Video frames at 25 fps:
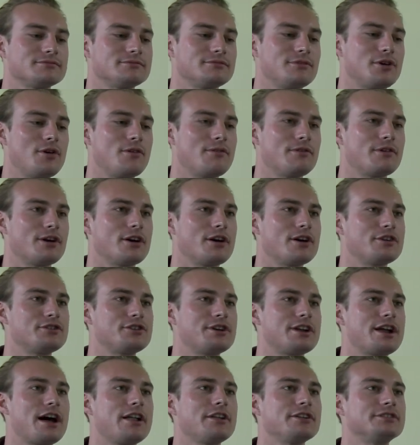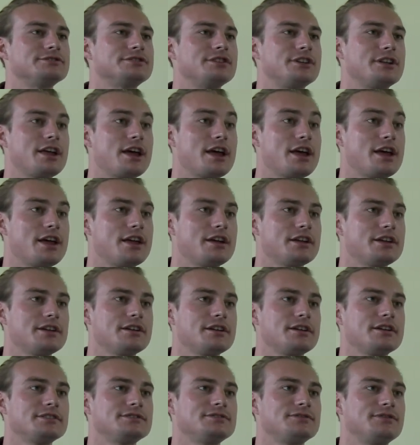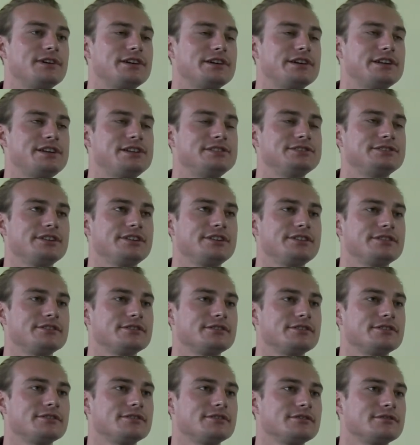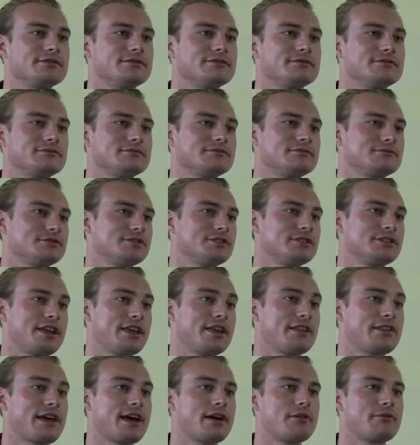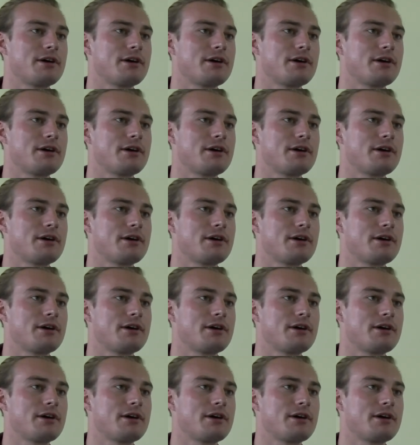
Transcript: over $100 a day, it's very easy to take that